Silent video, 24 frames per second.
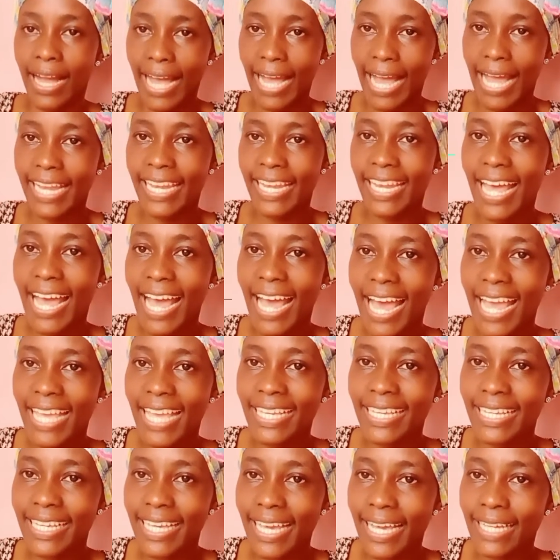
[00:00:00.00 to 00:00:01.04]
I
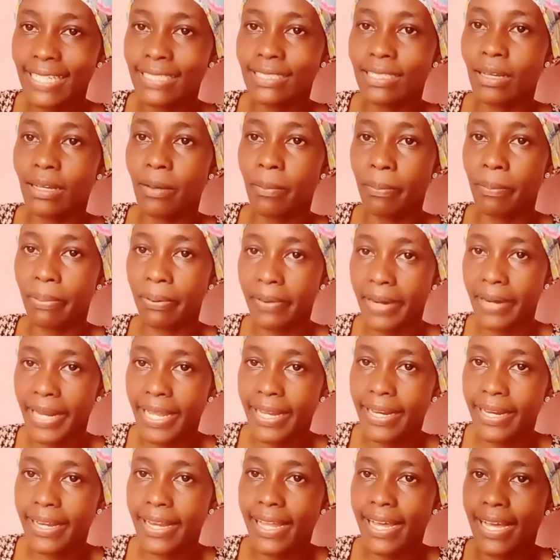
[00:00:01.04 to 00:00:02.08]
get
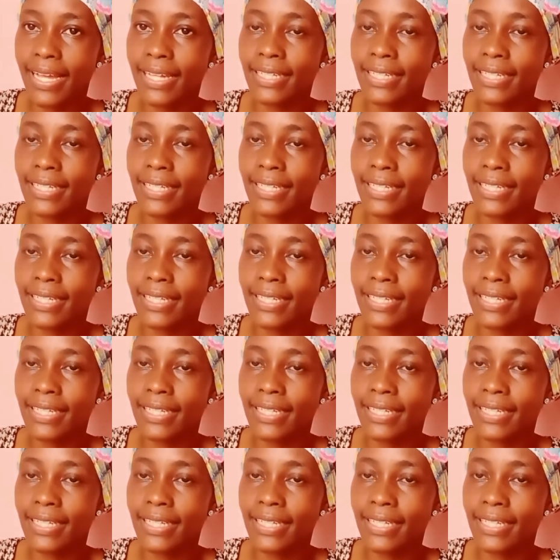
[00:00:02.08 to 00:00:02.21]
pregnant